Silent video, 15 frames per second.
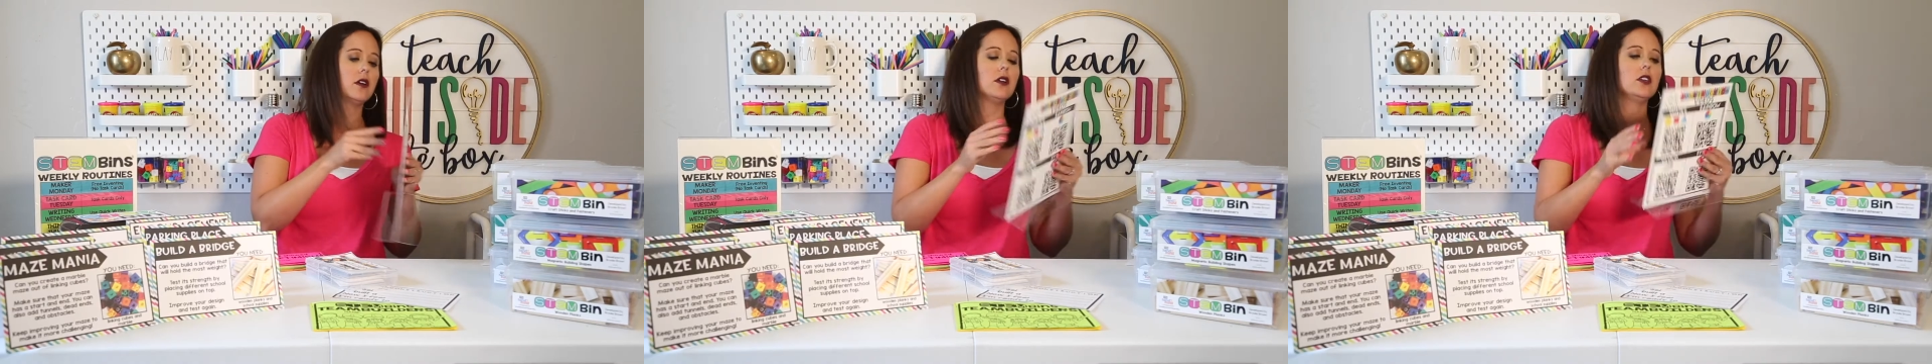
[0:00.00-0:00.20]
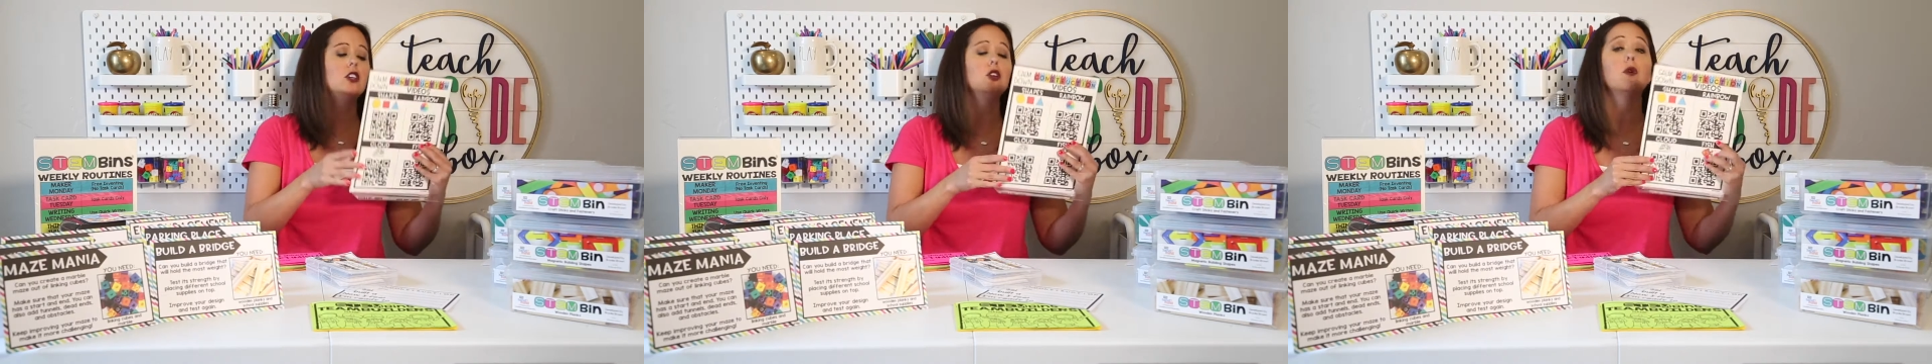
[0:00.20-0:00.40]

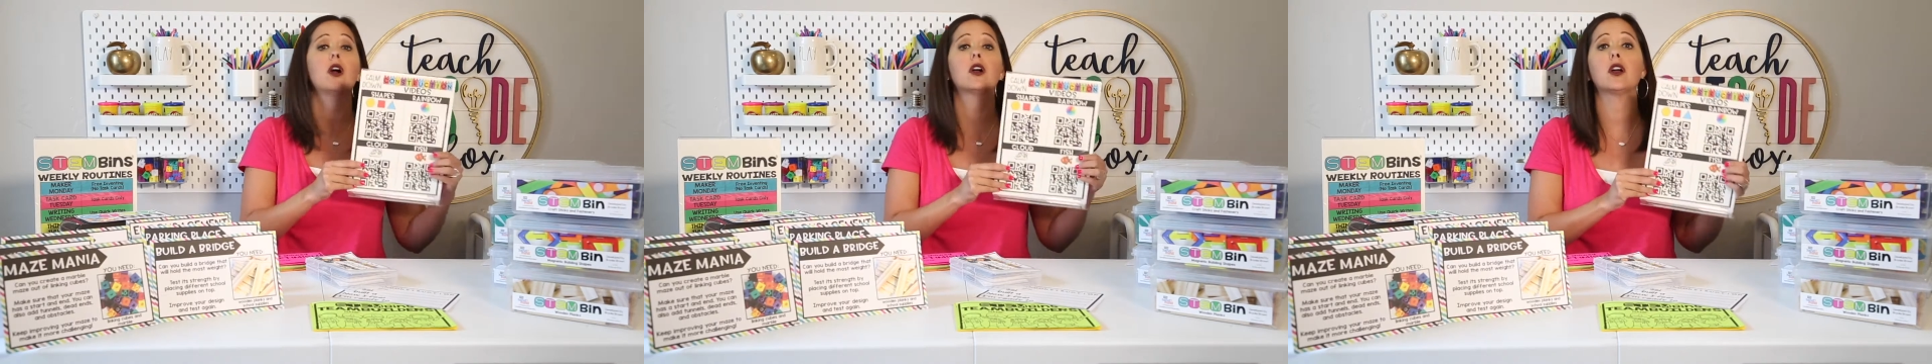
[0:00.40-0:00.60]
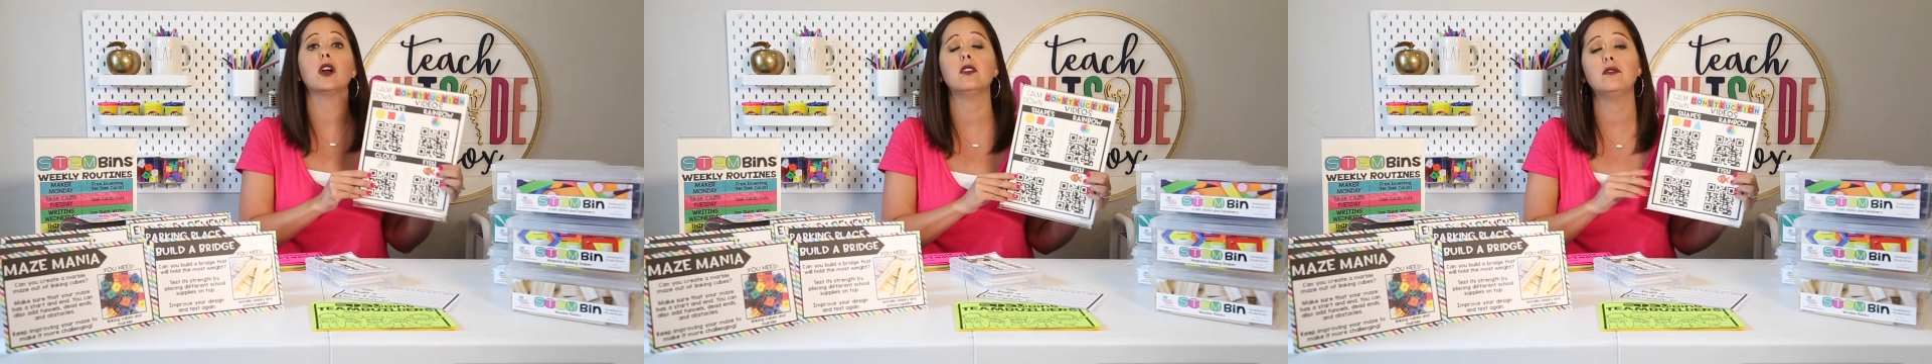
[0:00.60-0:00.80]

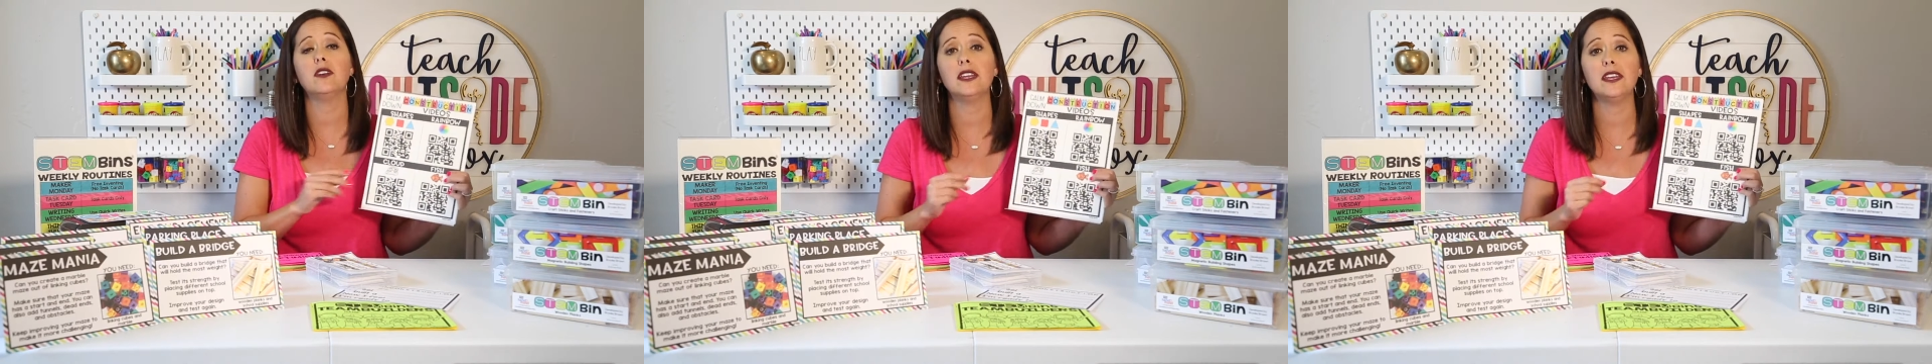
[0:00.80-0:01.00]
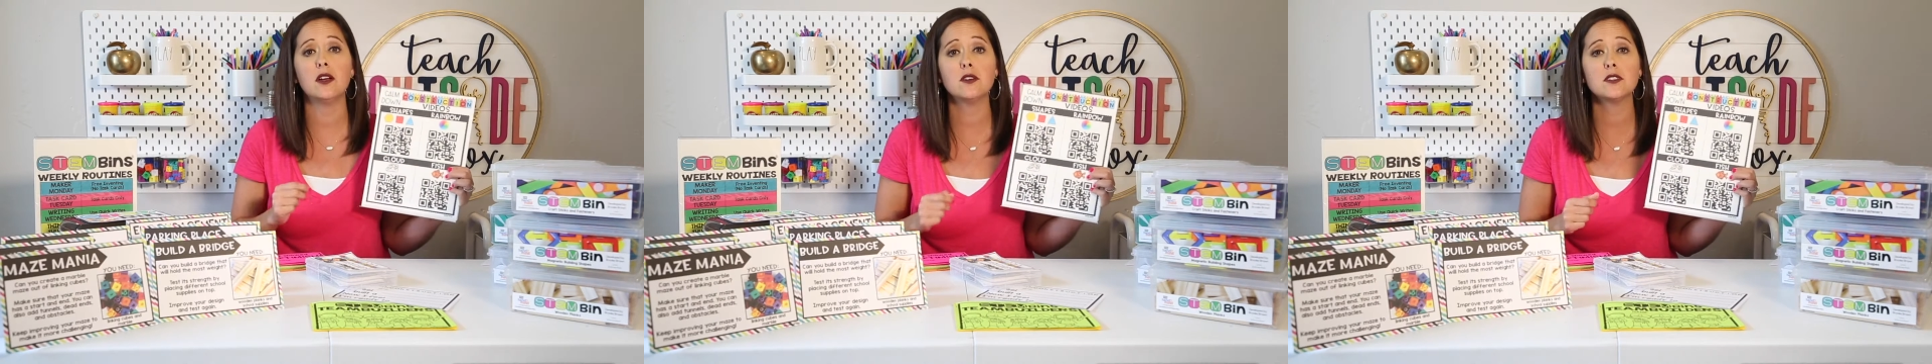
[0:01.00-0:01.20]
QR code
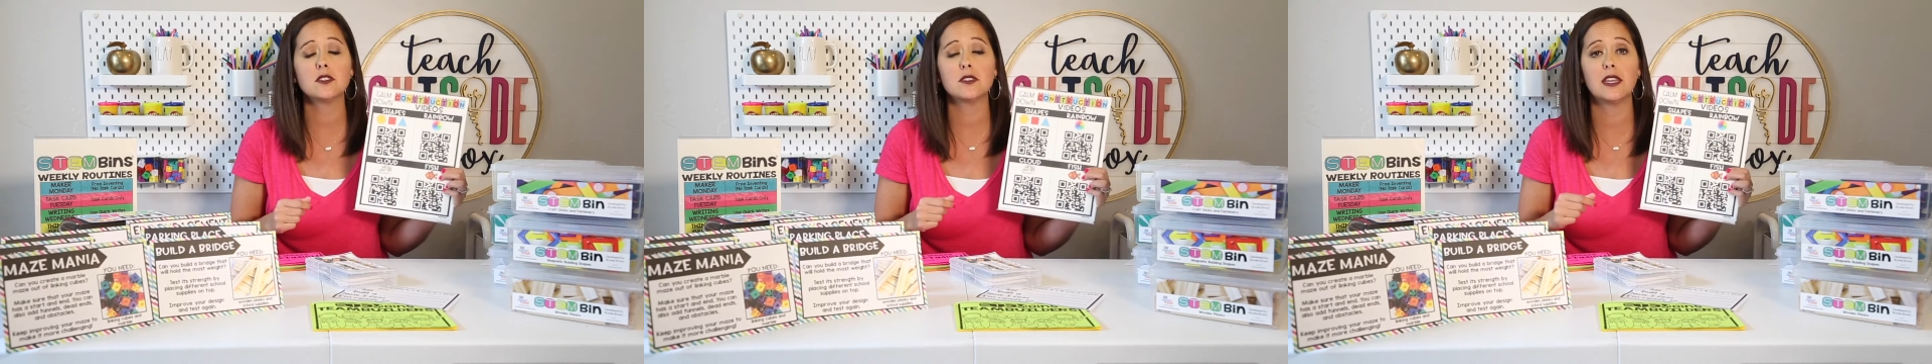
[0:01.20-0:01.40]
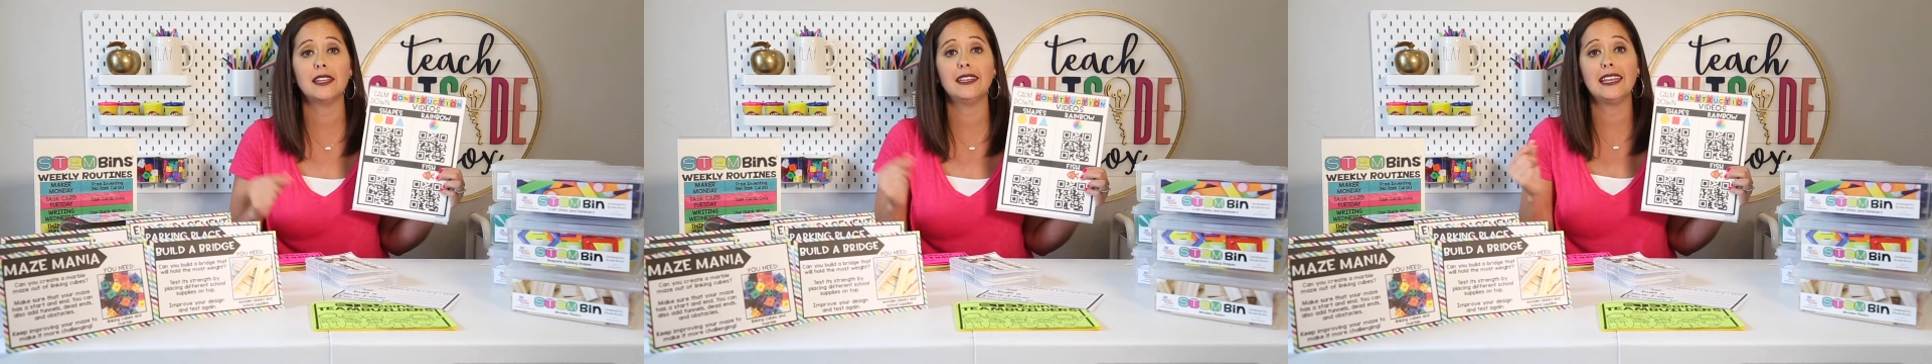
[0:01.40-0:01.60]

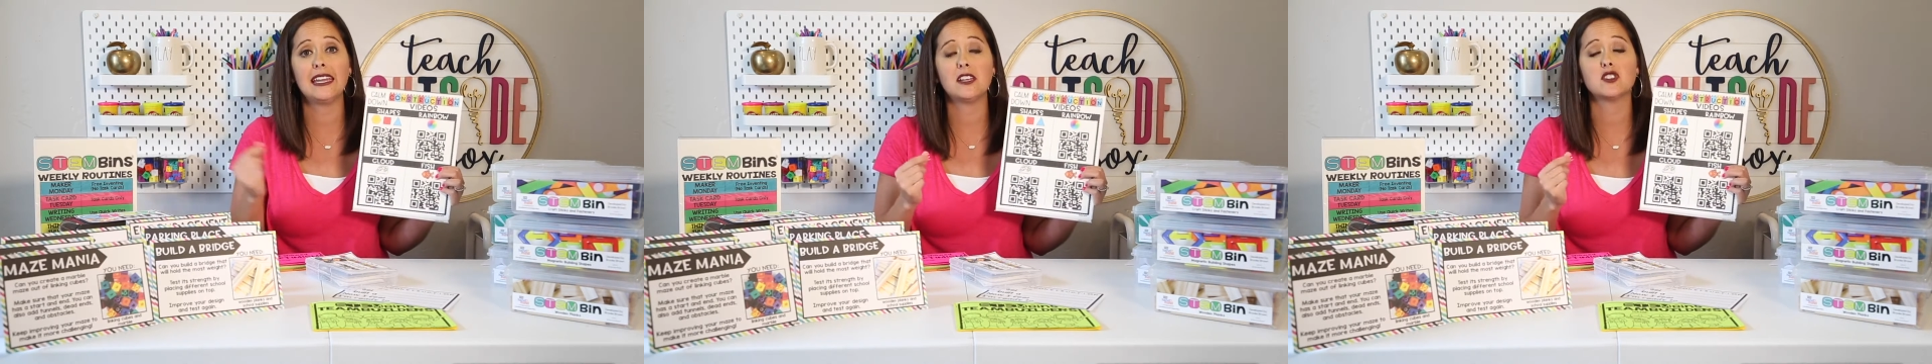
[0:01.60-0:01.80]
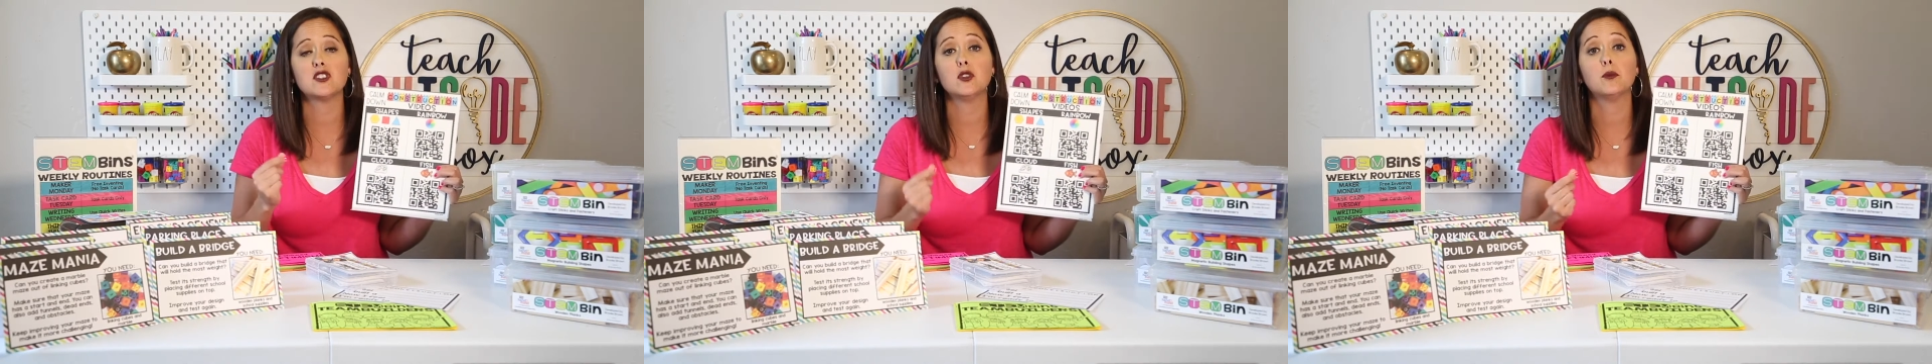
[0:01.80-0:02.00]
videos that
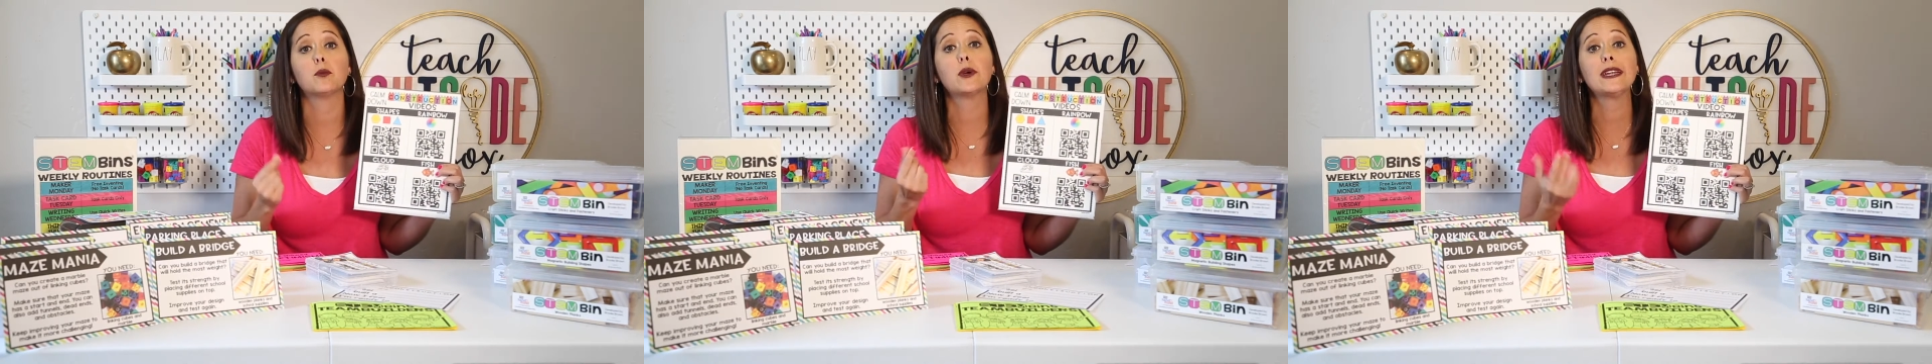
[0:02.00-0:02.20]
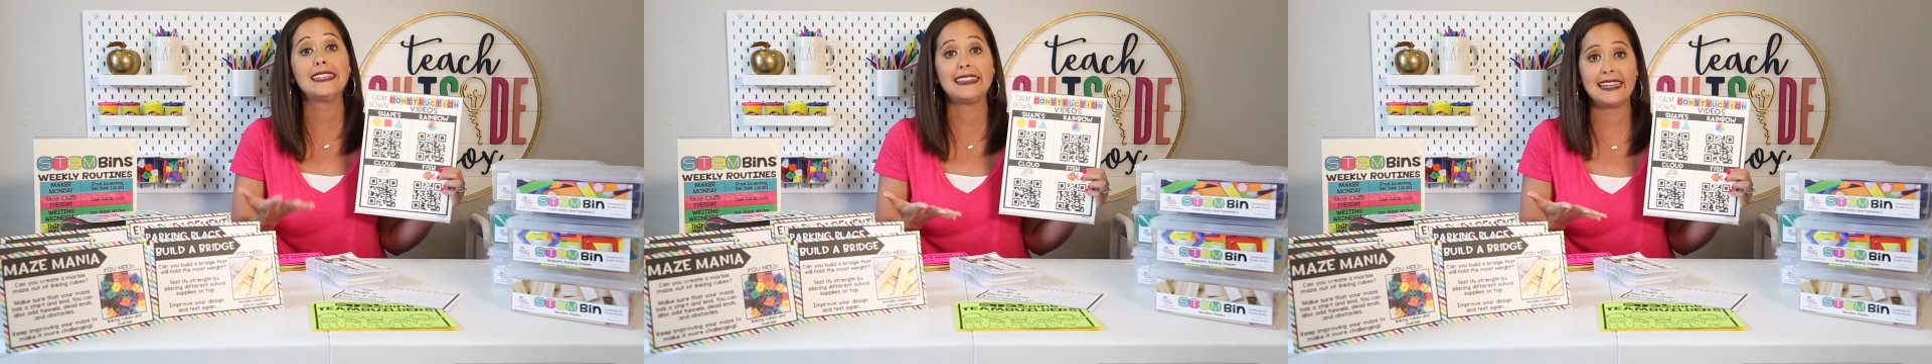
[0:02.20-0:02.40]
link to
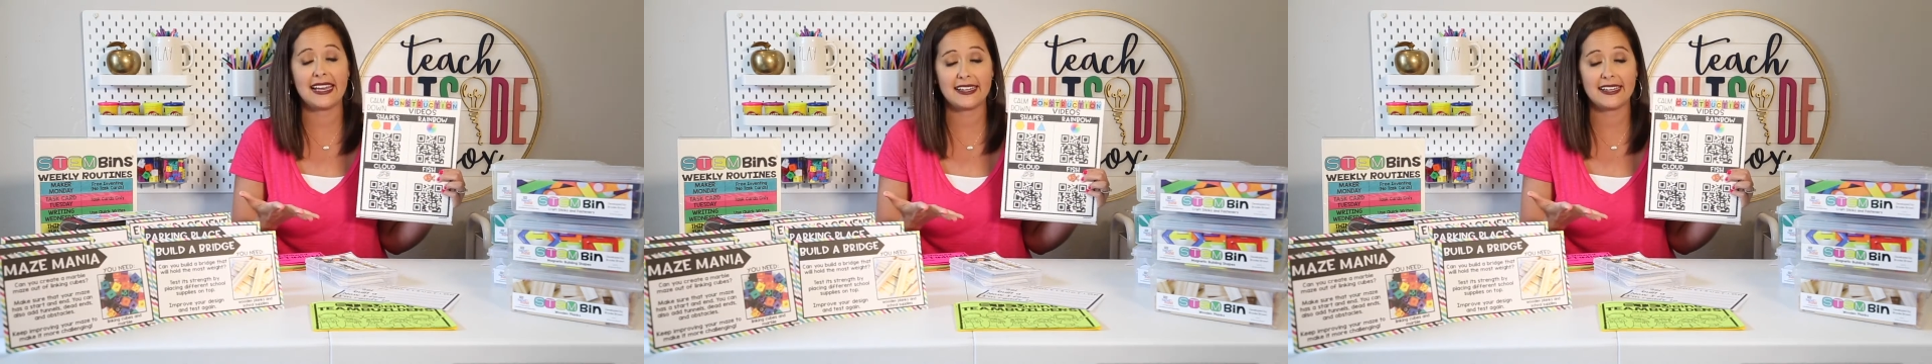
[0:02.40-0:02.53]
breathing